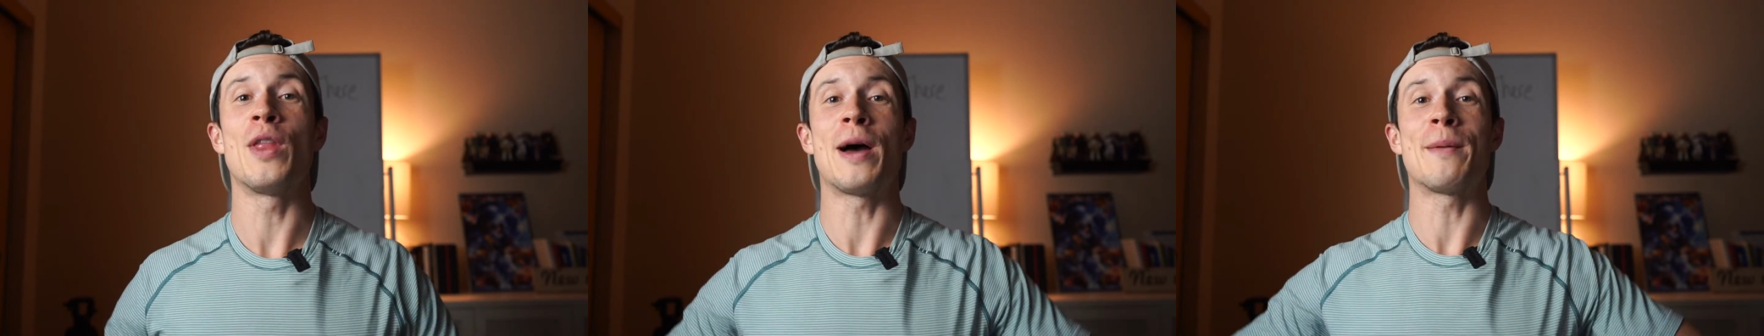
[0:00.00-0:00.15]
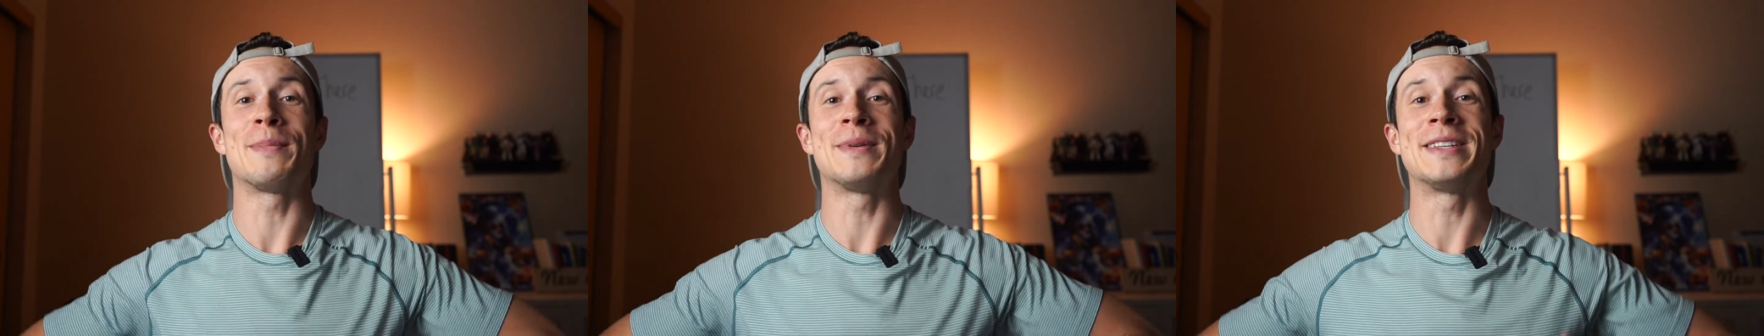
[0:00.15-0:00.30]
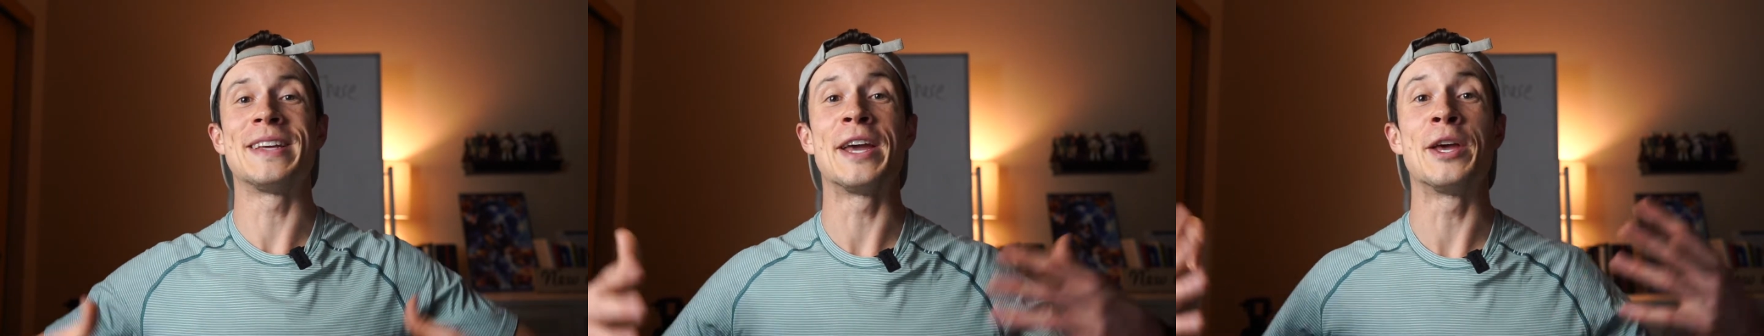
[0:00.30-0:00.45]

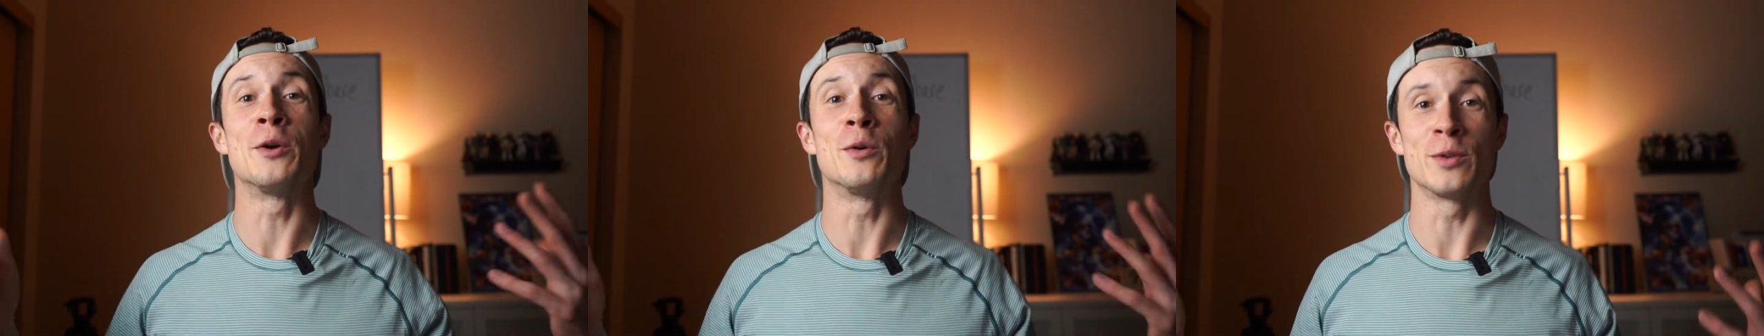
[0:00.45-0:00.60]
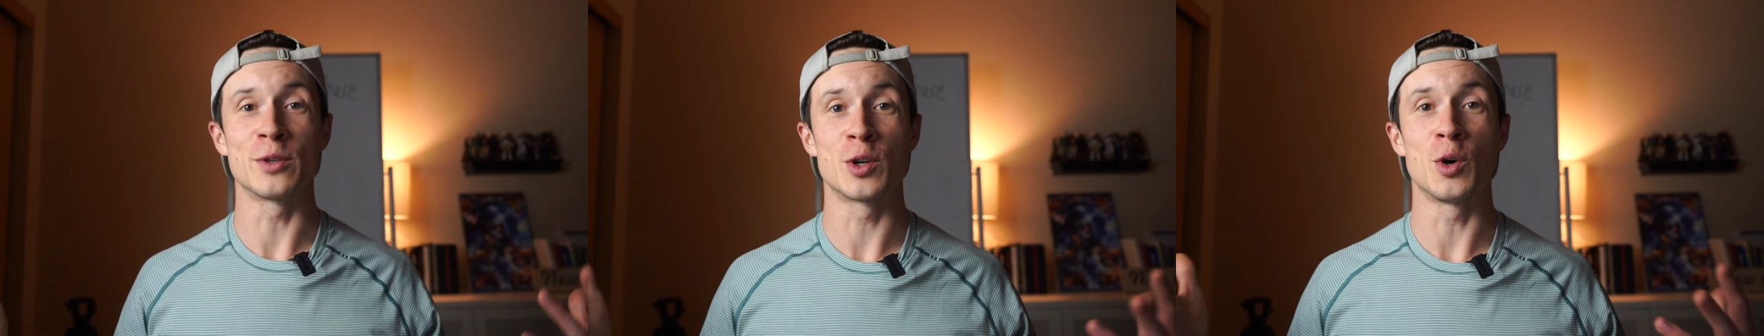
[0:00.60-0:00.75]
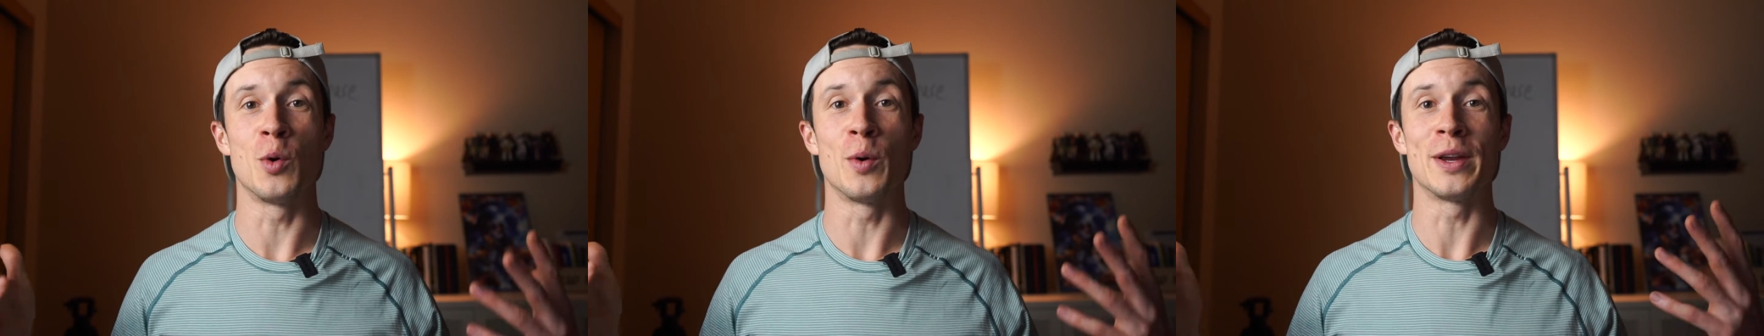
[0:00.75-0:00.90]
that potato
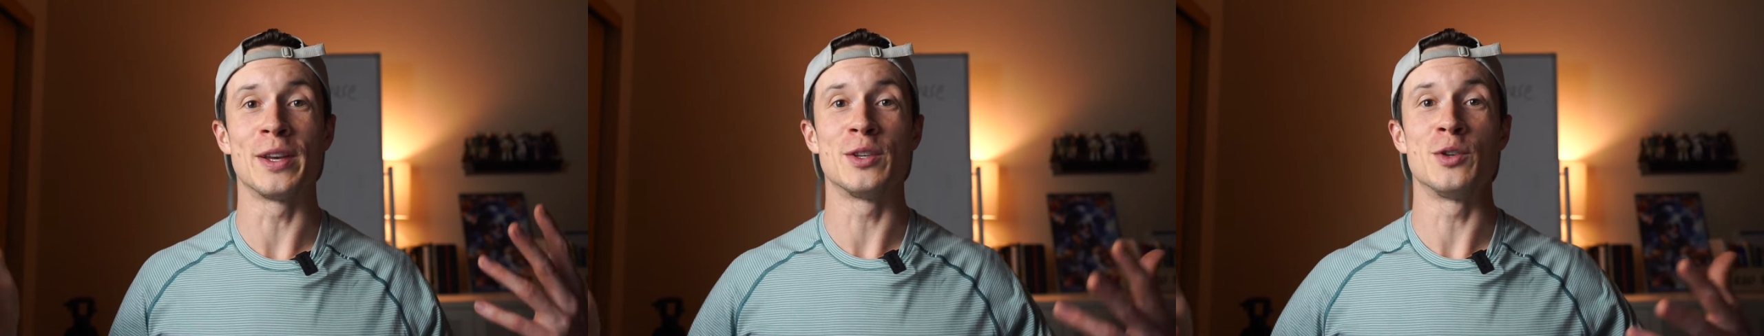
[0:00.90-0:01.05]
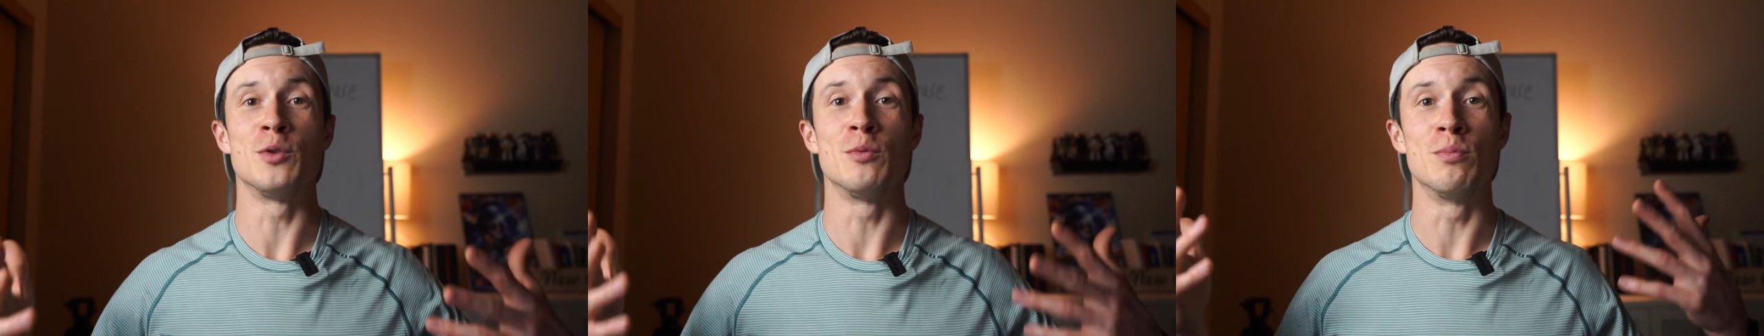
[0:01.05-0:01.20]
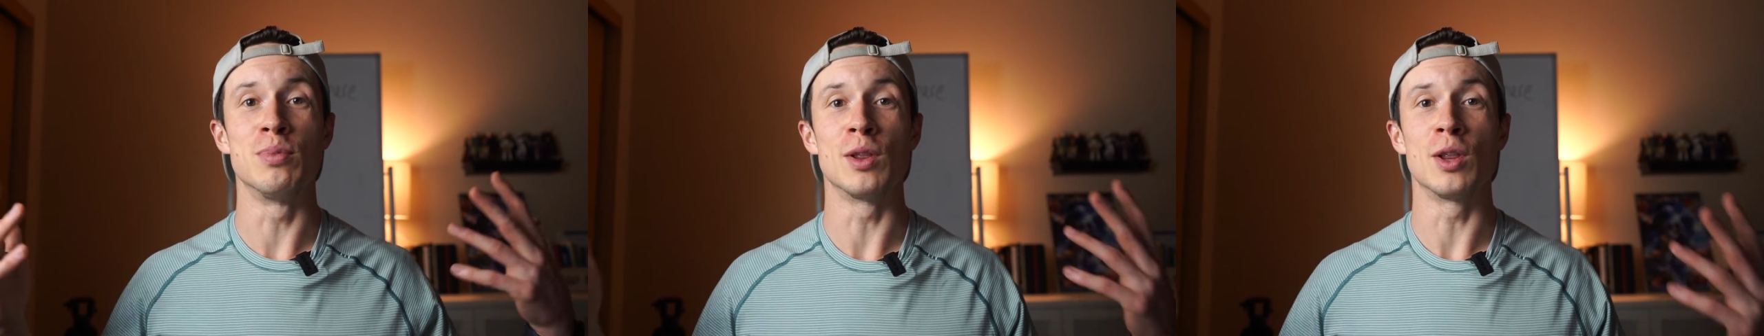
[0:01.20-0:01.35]
is going
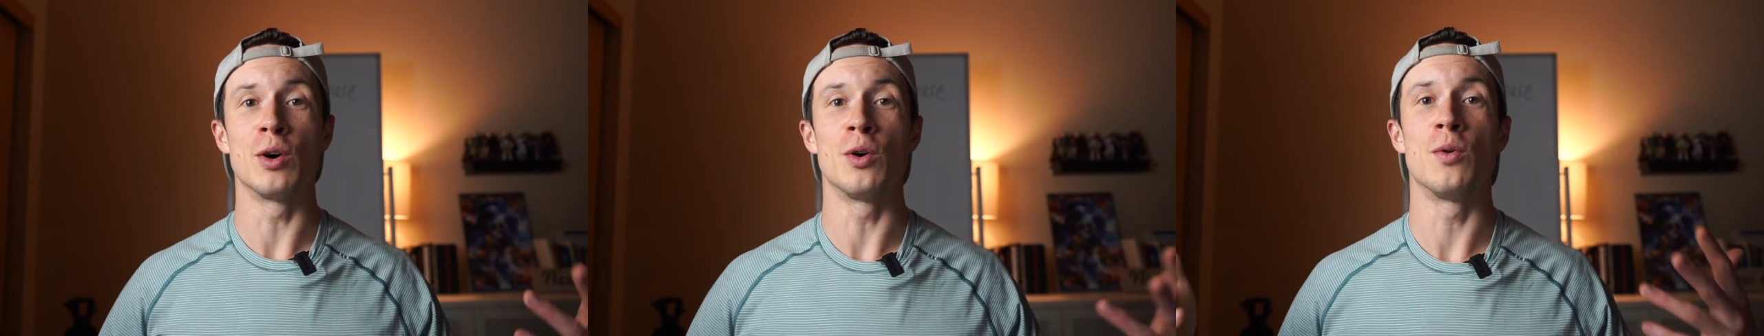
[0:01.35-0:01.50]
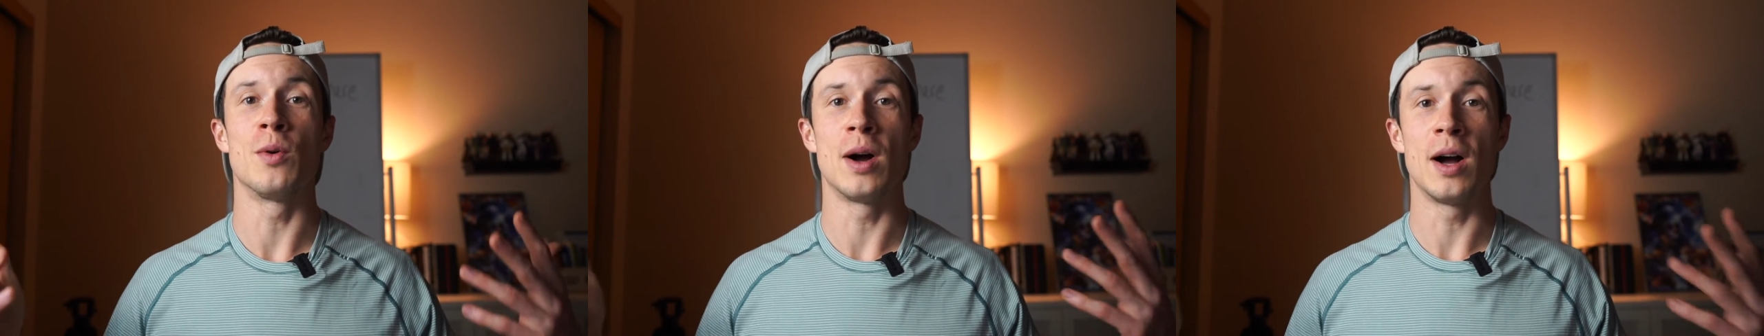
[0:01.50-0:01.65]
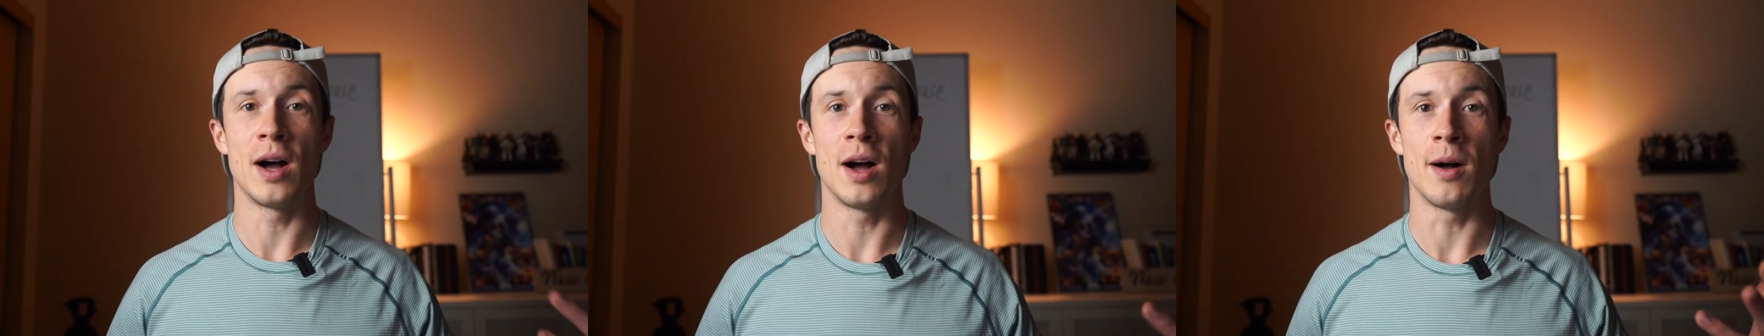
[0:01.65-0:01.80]
to
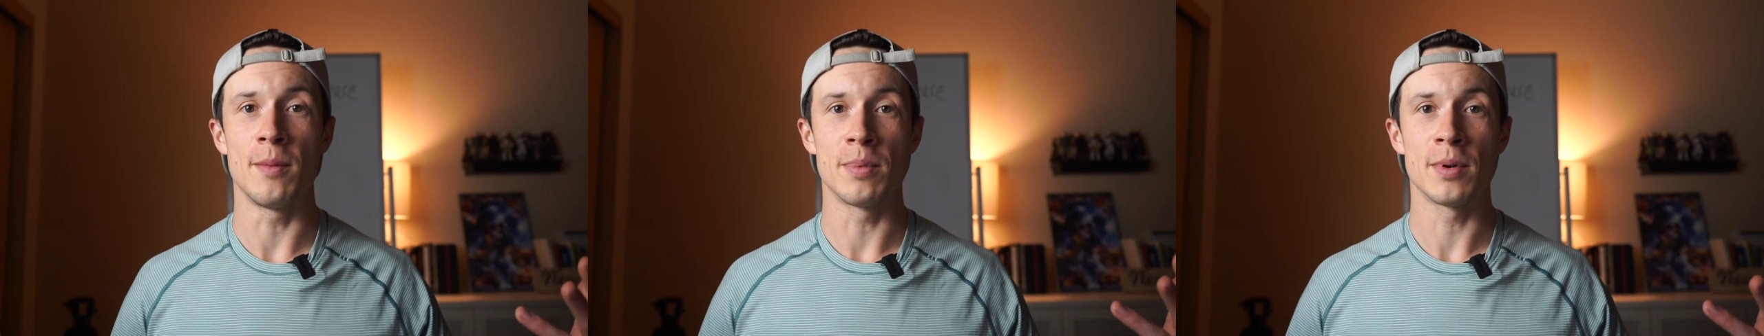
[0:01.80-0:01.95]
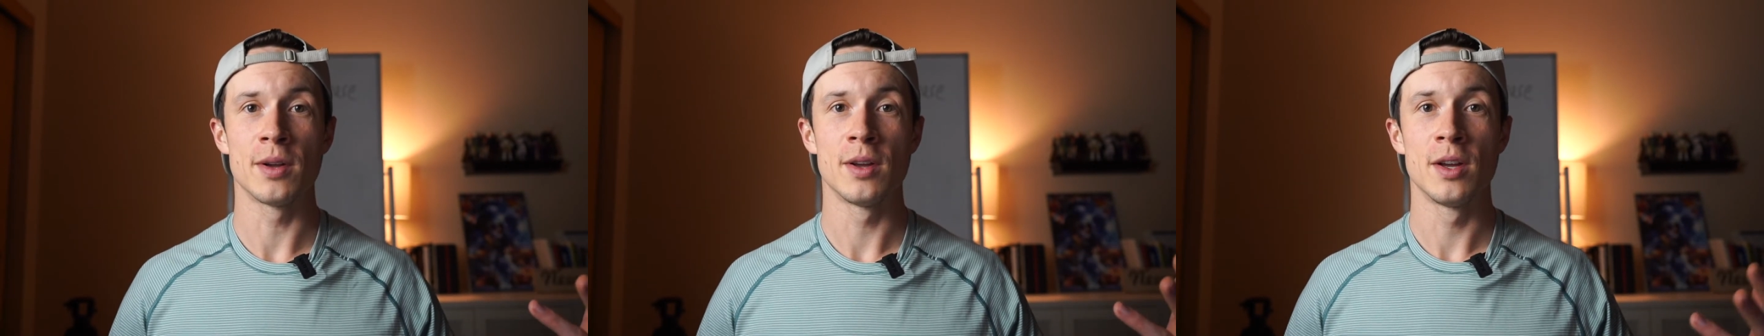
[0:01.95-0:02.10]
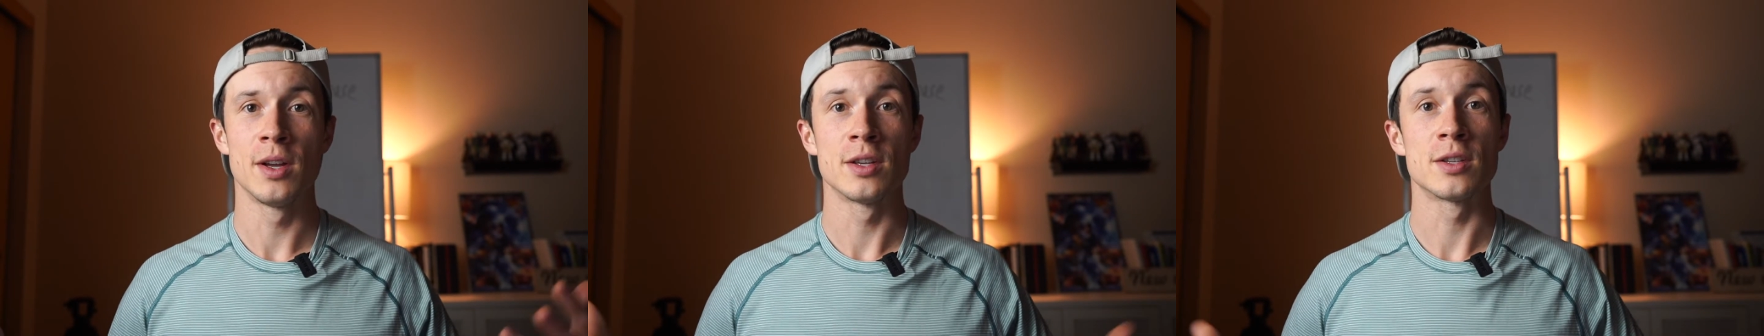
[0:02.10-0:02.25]
blow
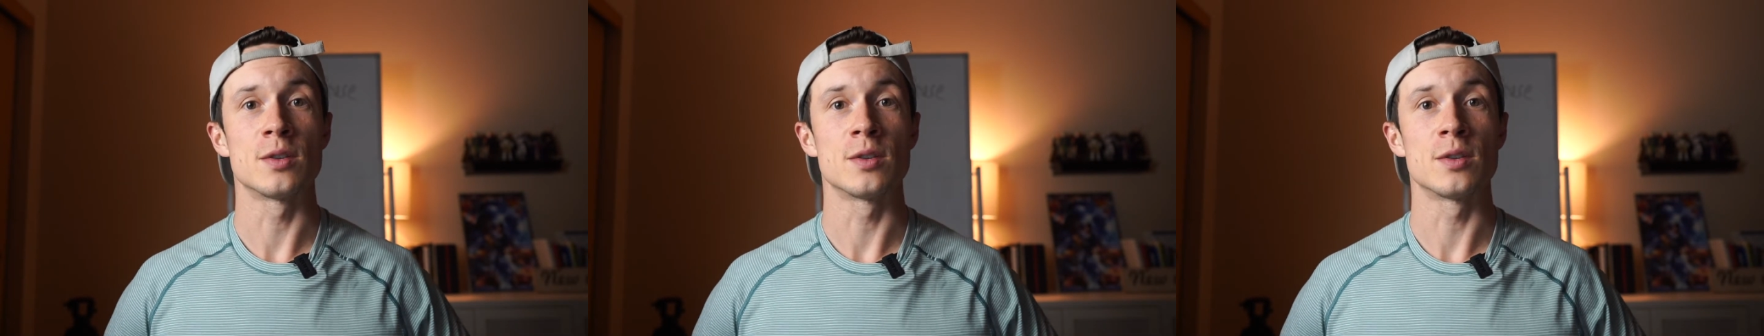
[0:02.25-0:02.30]
up.